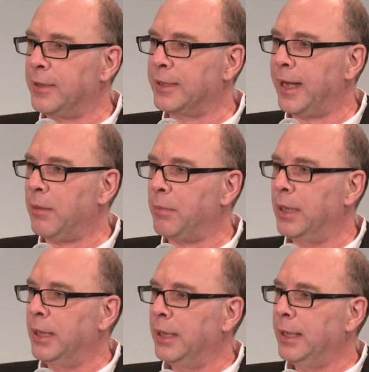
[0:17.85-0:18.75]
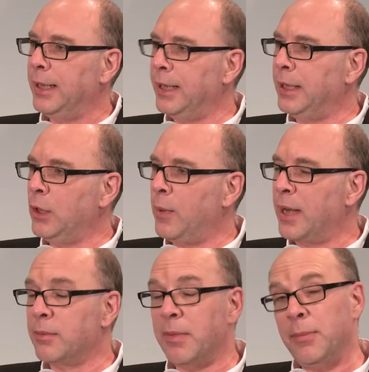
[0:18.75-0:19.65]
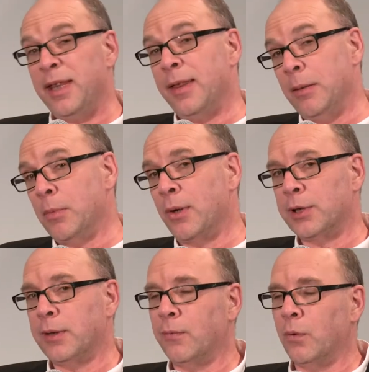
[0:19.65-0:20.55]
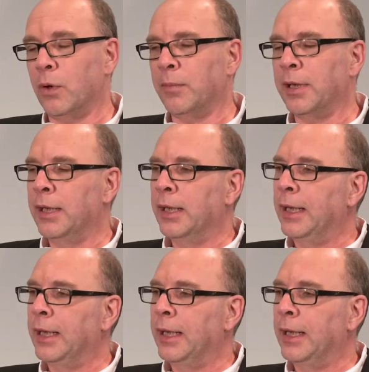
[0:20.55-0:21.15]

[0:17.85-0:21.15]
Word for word: landscape in the U.S., maybe the most informed.